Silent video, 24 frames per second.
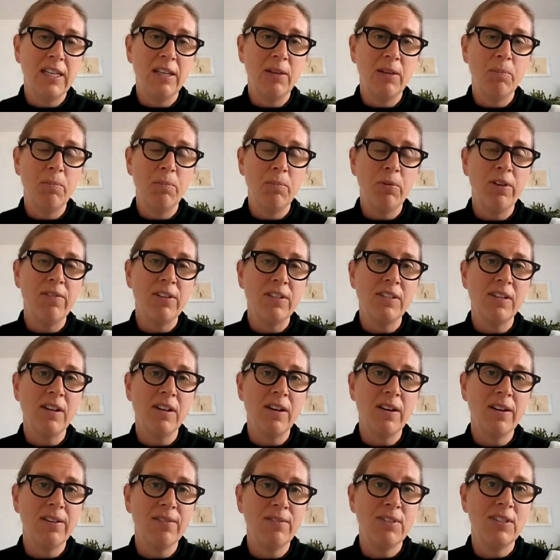in their previous
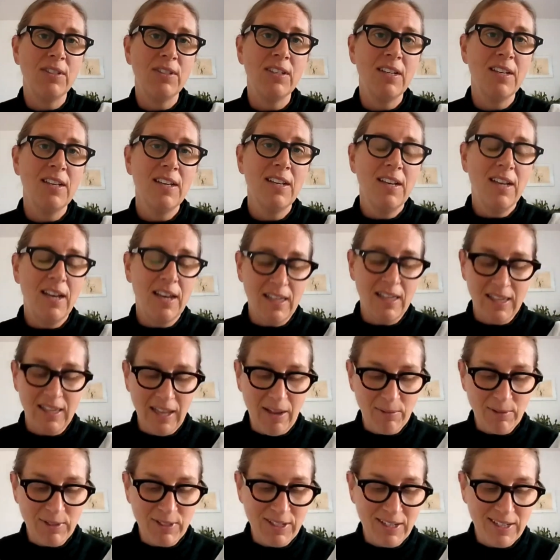lives. I think
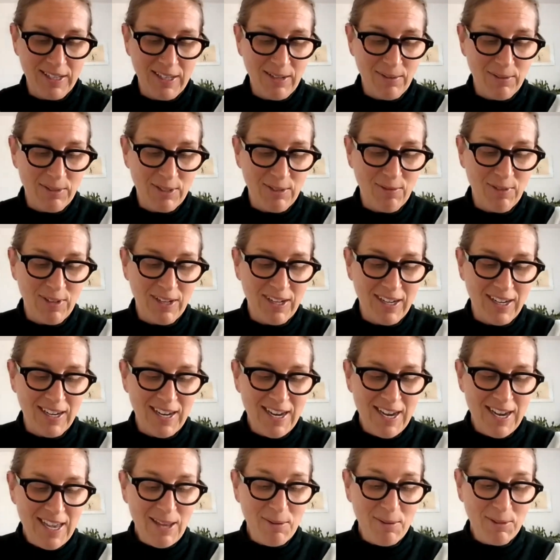that
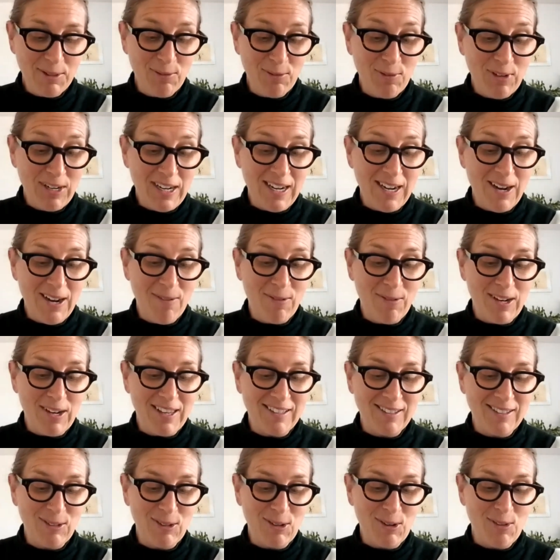was a really lovely
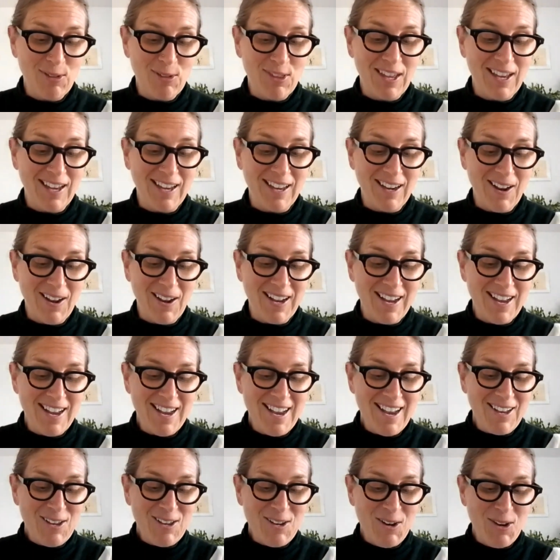sort of thing. And
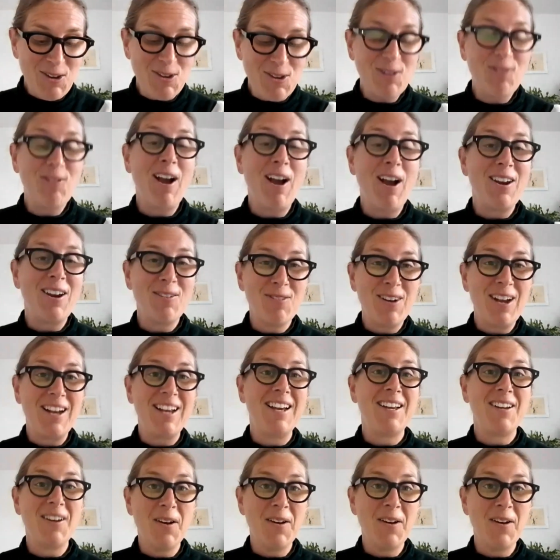you kind of
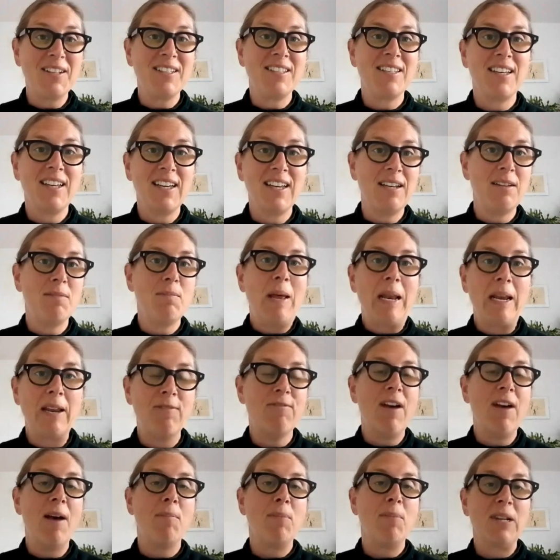recognize it in many
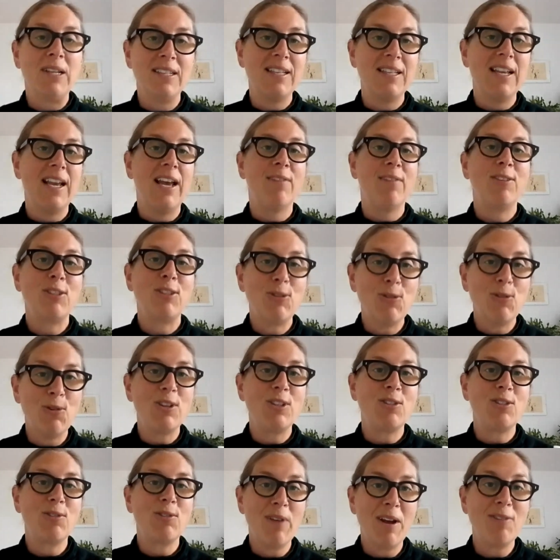families. They have
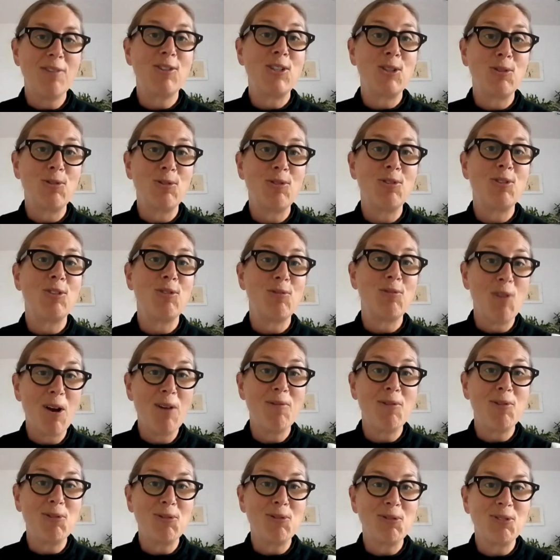stories around children's
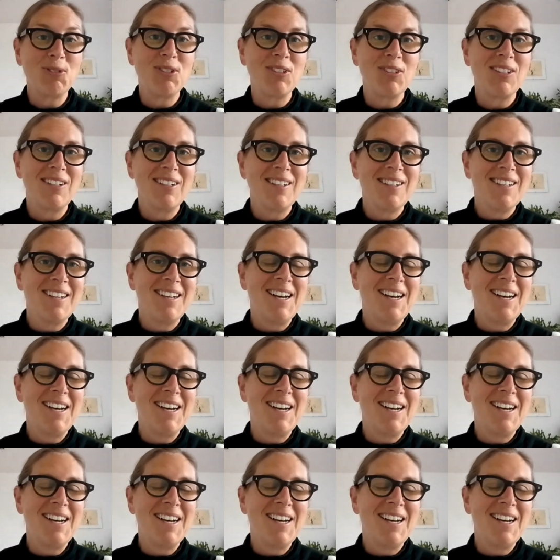arrivals,